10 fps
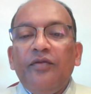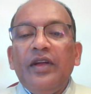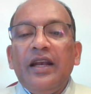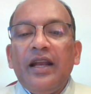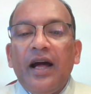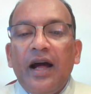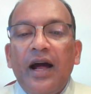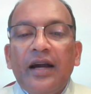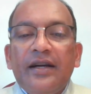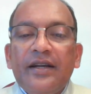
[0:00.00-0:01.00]
will
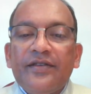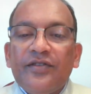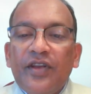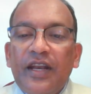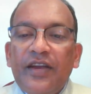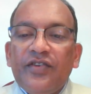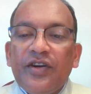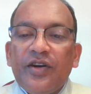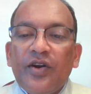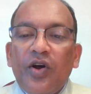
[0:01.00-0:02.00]
address the
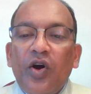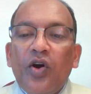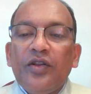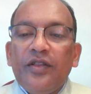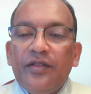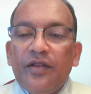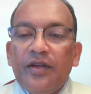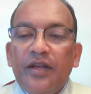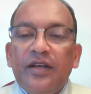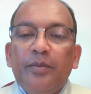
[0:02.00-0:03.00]
nation on
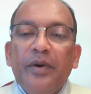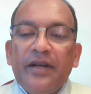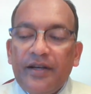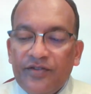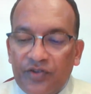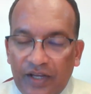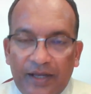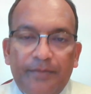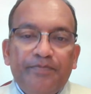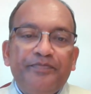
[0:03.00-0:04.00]
Independence Day.